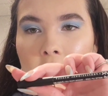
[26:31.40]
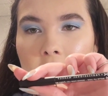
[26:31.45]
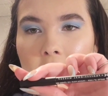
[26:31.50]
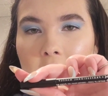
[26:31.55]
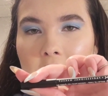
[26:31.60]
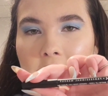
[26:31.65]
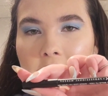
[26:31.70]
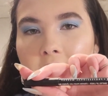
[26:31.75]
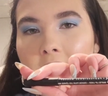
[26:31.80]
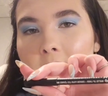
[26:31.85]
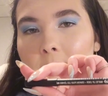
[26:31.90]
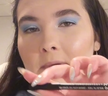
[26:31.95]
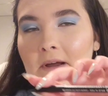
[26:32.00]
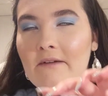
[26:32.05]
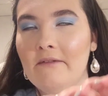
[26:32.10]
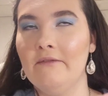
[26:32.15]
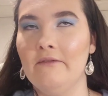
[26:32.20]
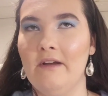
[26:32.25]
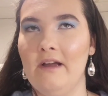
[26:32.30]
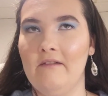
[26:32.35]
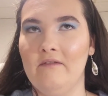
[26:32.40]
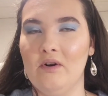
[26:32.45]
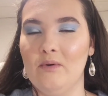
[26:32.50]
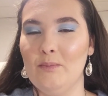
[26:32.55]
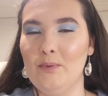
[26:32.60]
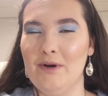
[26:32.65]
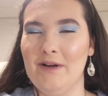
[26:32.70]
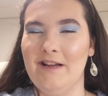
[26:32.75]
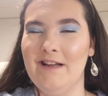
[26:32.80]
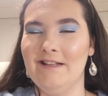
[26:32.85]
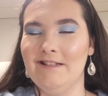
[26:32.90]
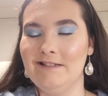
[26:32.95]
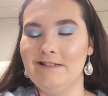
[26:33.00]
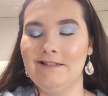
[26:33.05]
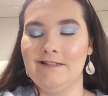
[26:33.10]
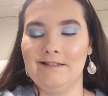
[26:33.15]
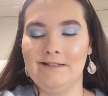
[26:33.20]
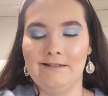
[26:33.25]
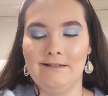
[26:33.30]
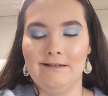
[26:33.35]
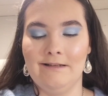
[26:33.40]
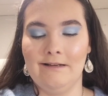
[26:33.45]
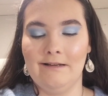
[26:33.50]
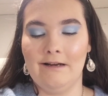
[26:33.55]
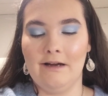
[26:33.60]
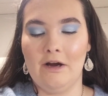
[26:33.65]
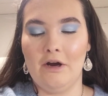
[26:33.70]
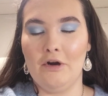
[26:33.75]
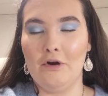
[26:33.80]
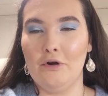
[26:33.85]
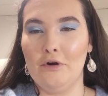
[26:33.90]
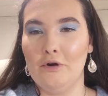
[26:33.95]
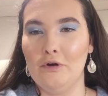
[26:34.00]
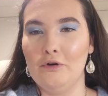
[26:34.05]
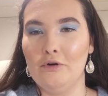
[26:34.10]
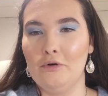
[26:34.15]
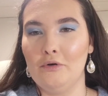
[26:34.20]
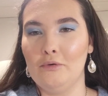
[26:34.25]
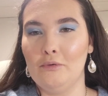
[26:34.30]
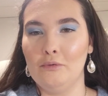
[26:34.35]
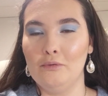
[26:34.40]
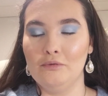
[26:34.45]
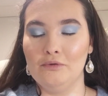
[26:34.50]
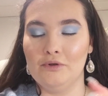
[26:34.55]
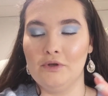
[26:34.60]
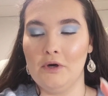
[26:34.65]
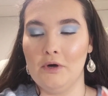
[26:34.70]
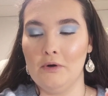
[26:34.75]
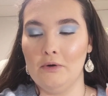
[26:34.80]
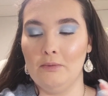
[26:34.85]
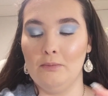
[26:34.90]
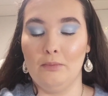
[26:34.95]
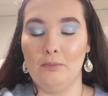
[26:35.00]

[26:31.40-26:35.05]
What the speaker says: It's not my favorite, but it's a good cool tone